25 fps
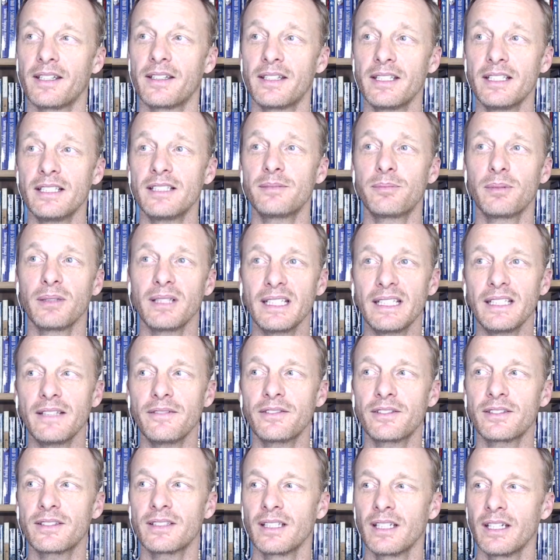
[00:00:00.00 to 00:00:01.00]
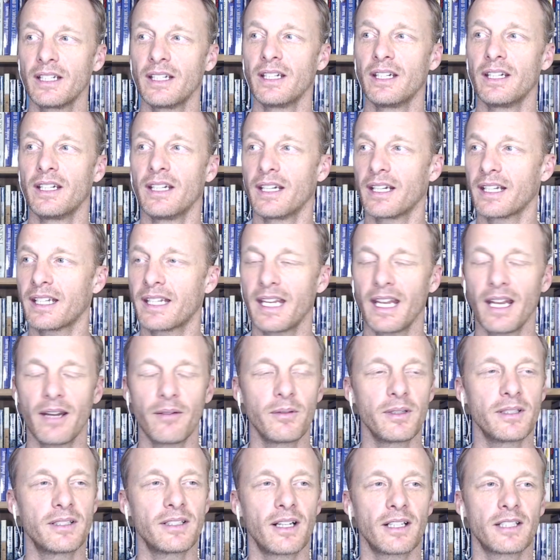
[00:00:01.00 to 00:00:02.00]
These beliefs, again,
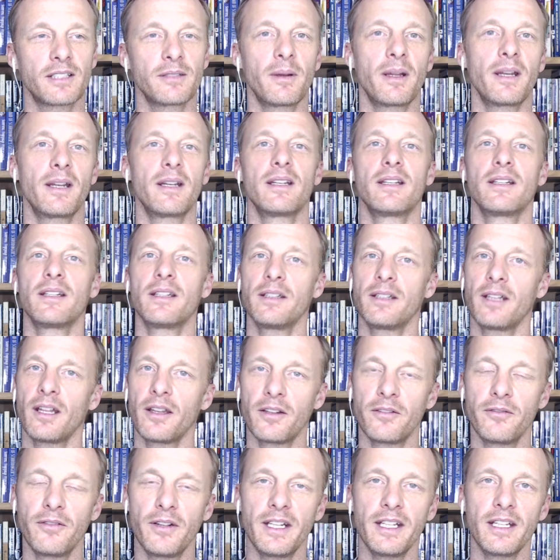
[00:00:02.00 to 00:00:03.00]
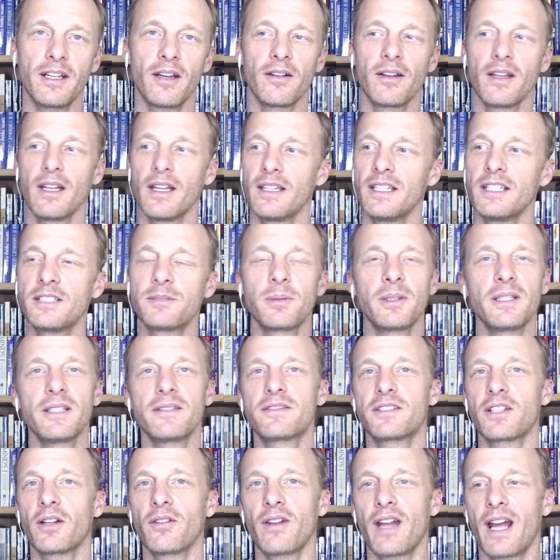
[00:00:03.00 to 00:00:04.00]
we talked about it in another video. These
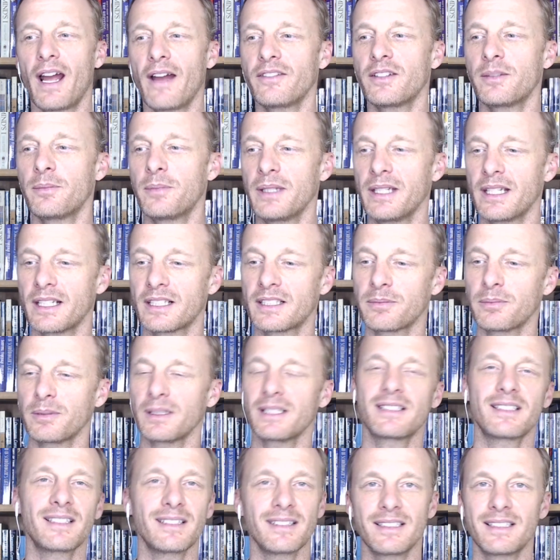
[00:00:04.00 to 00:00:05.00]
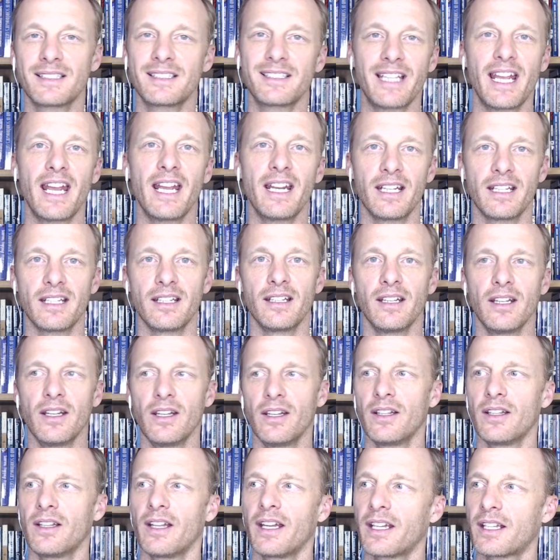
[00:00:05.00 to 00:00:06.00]
beliefs don't have to be explicitly stated,
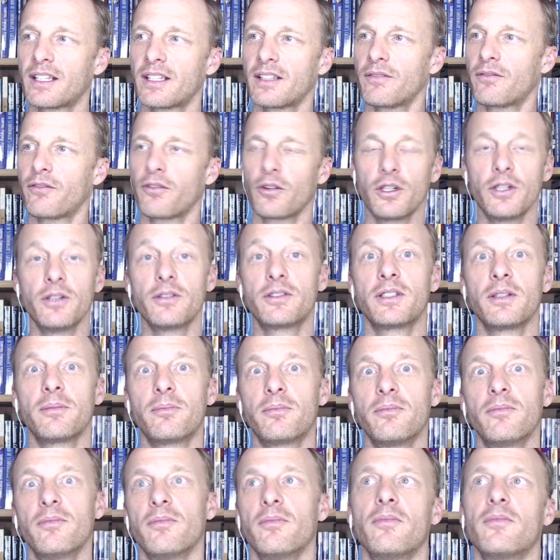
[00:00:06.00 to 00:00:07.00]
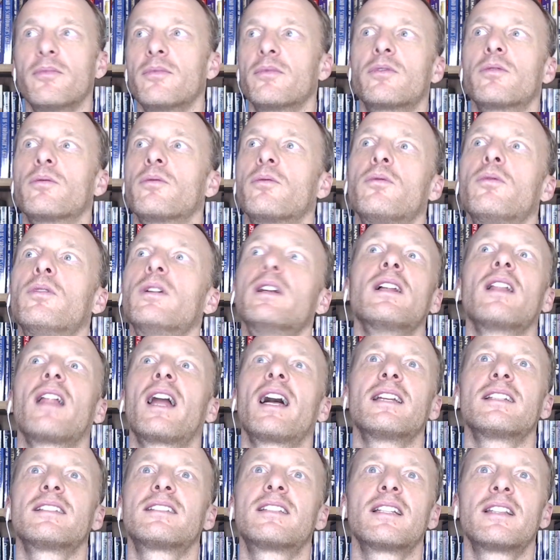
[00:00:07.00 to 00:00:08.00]
like for you to
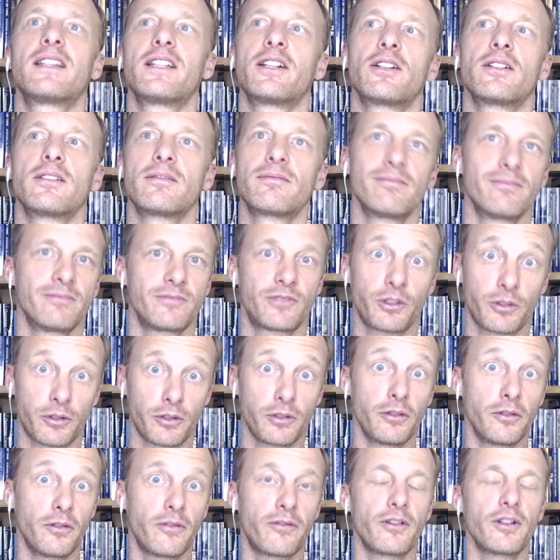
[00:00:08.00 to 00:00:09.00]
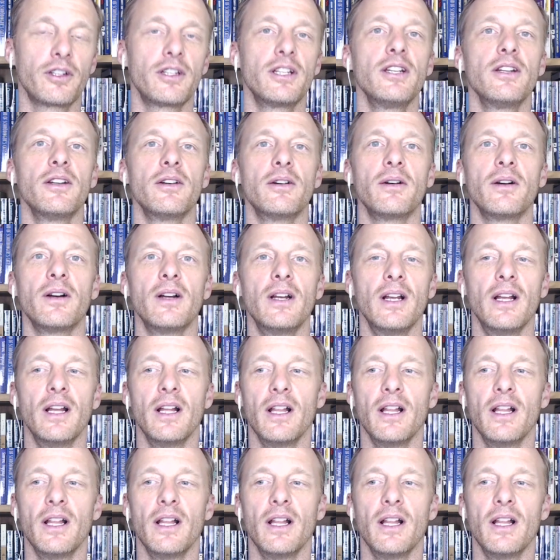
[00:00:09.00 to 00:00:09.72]
realize that they're true for you.